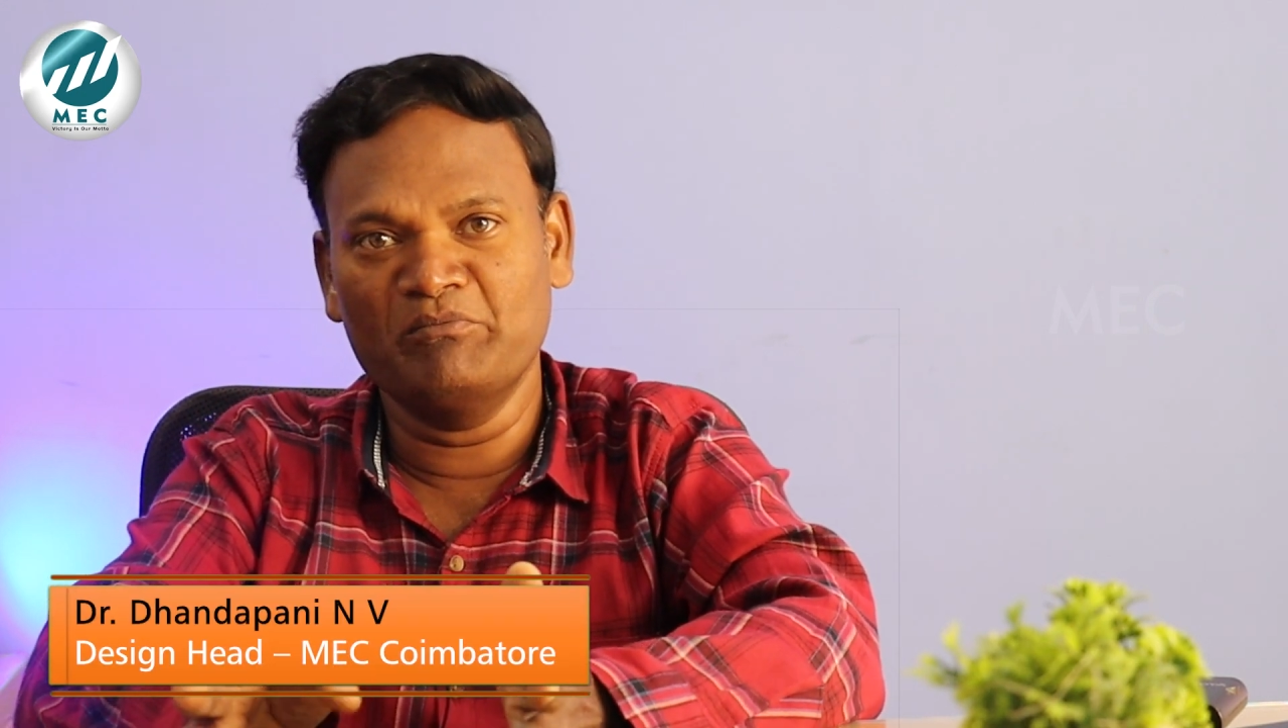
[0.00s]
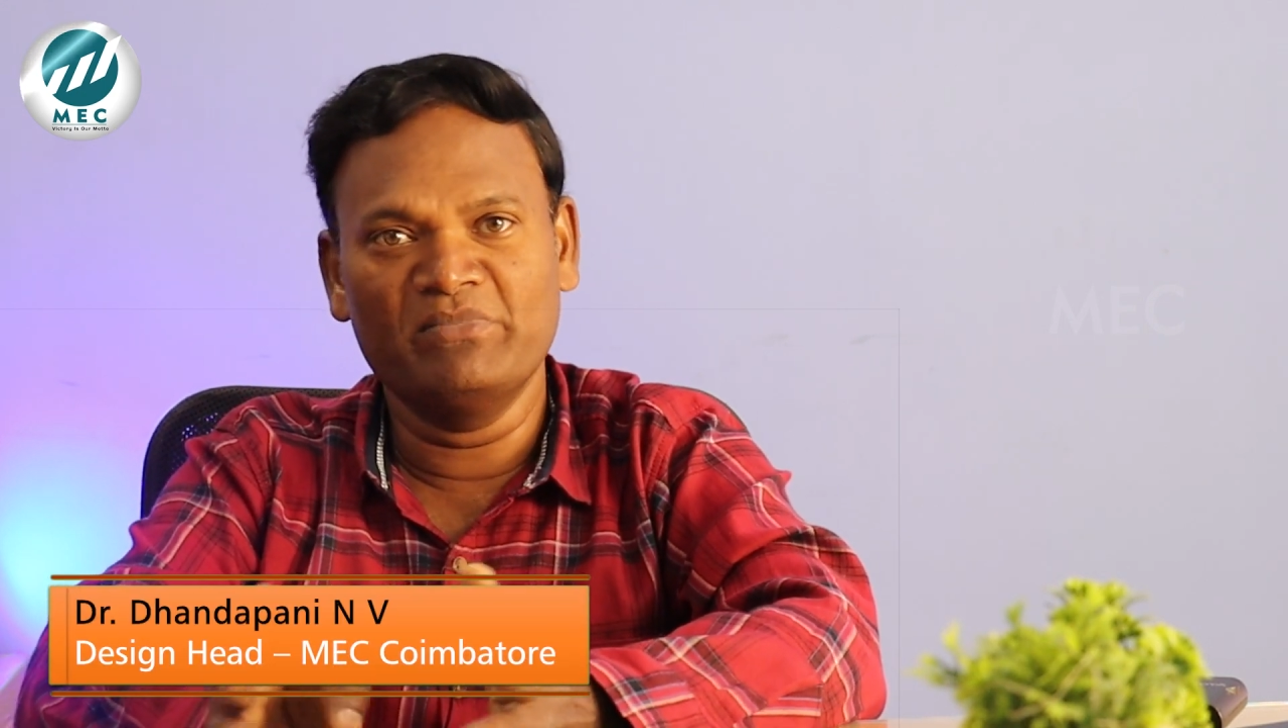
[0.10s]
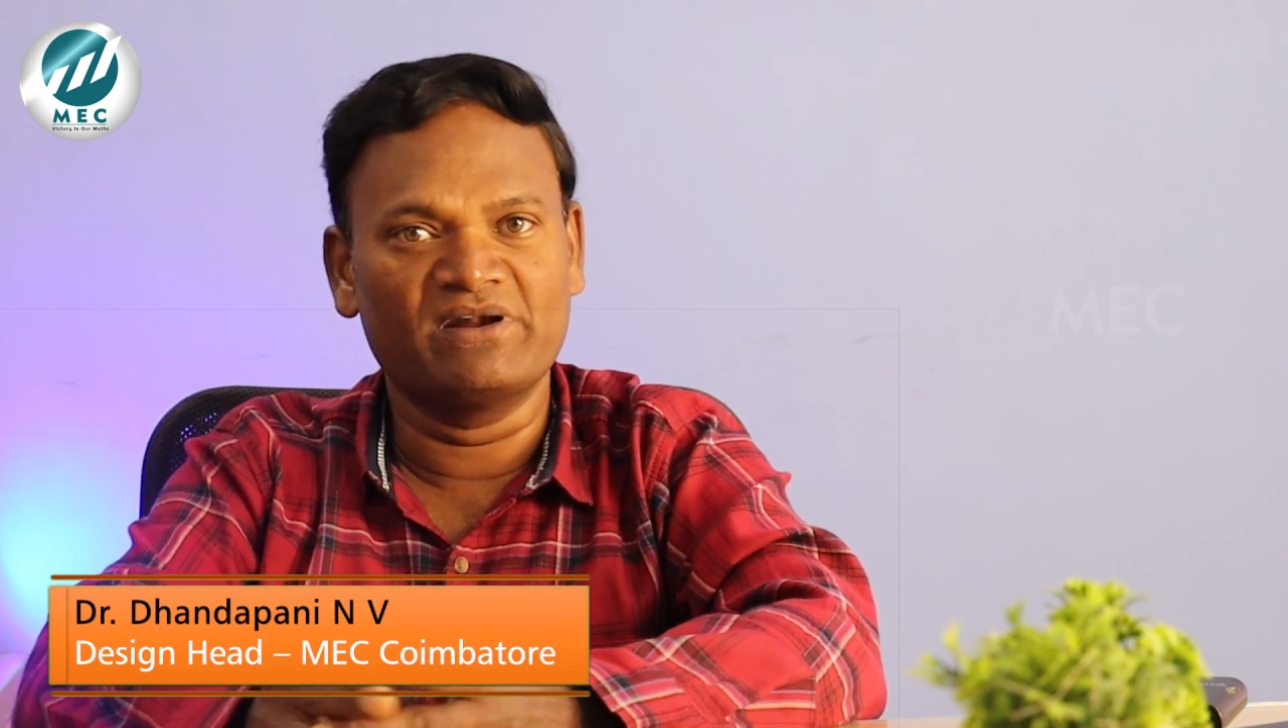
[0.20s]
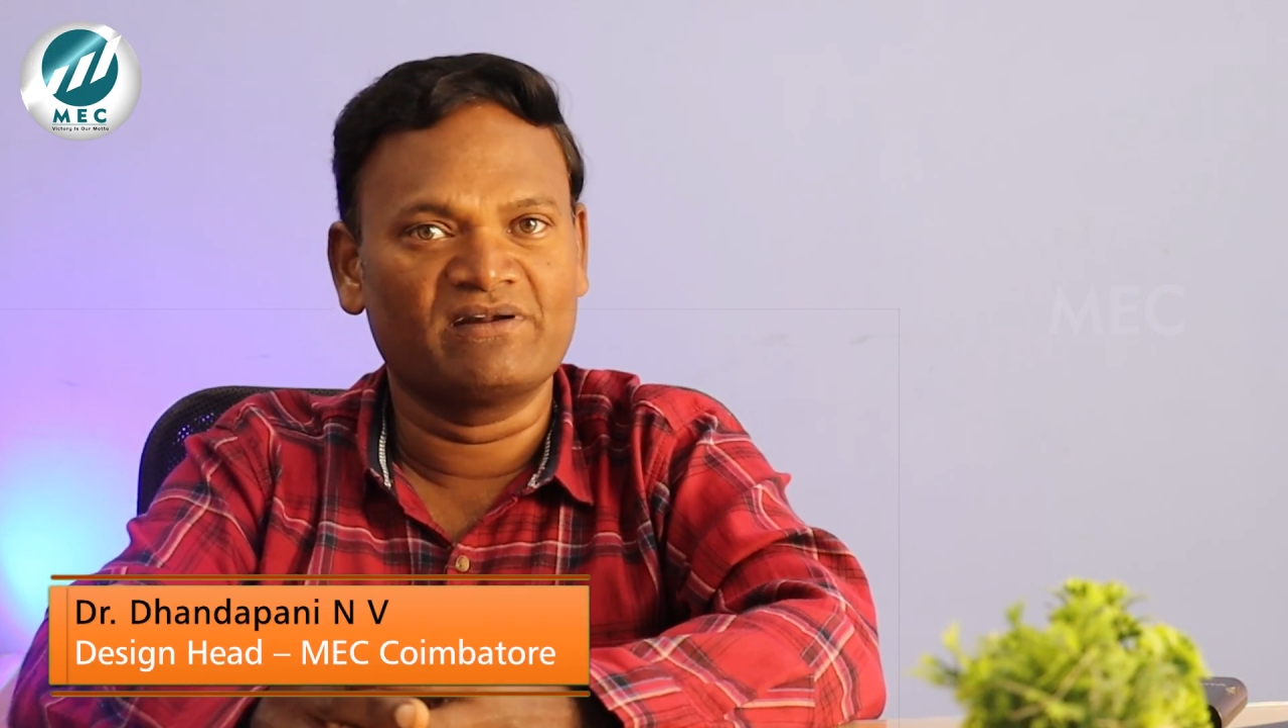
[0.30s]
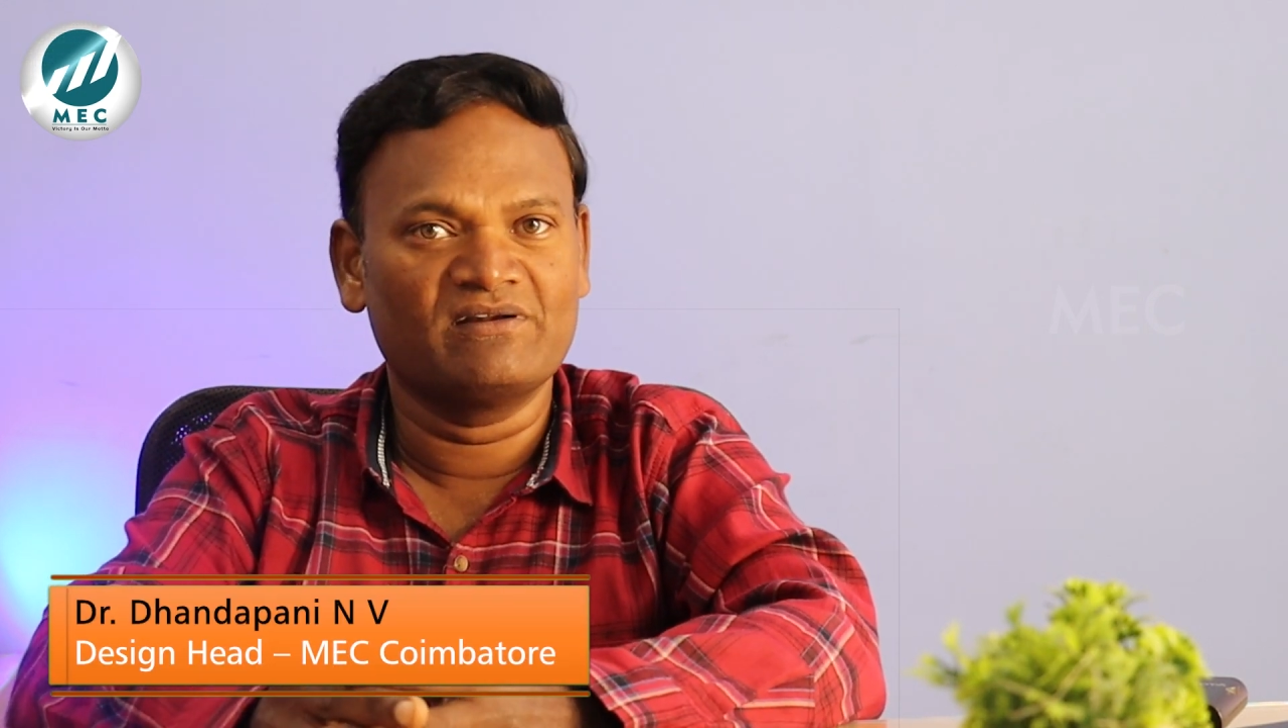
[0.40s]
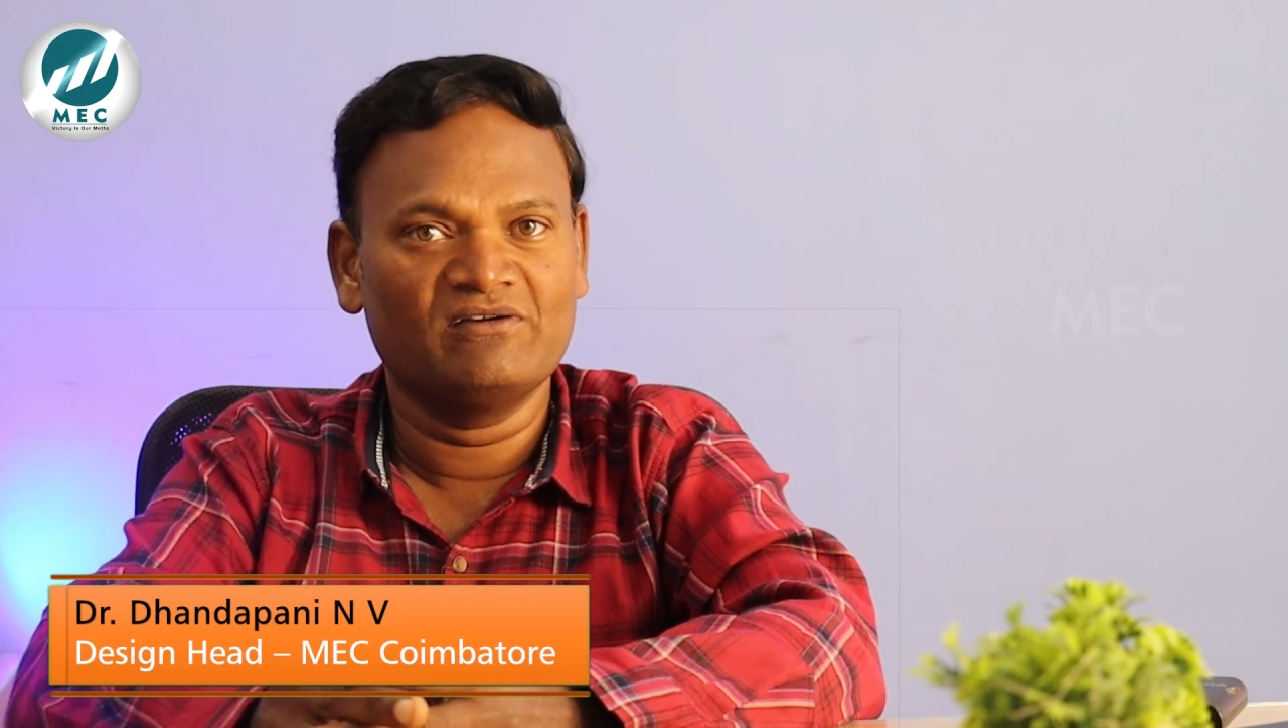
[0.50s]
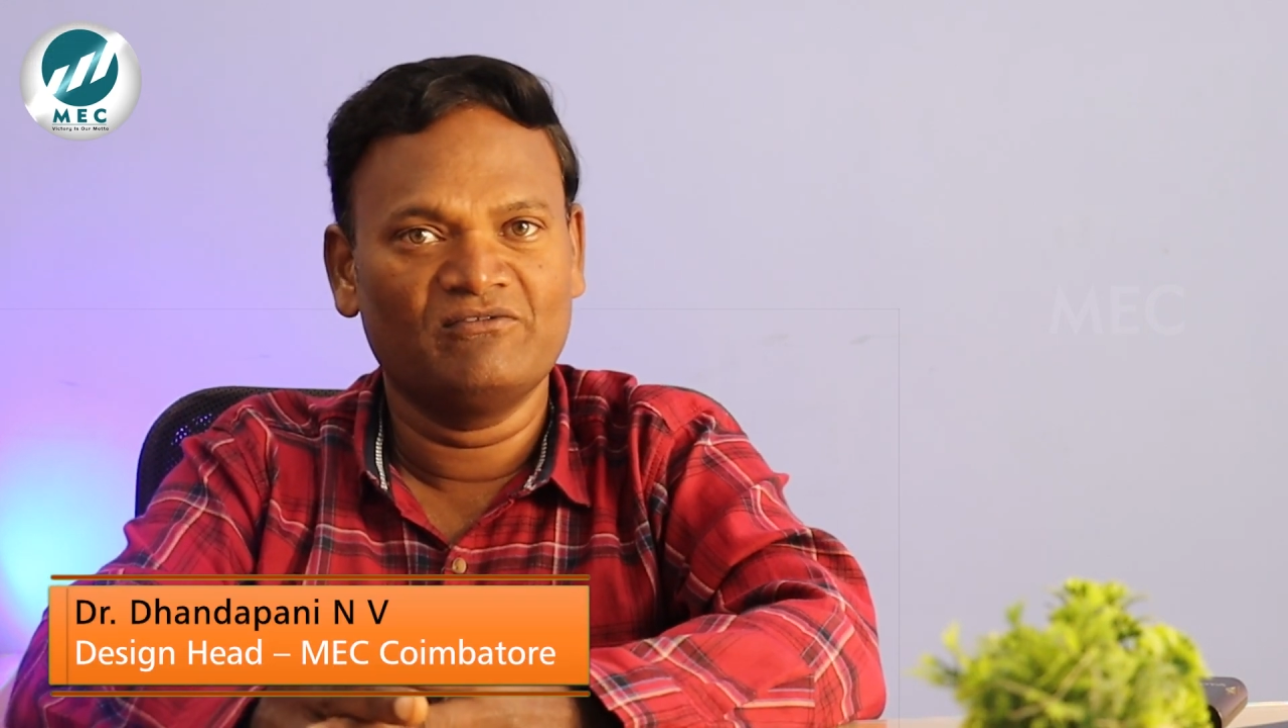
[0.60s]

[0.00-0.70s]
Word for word: member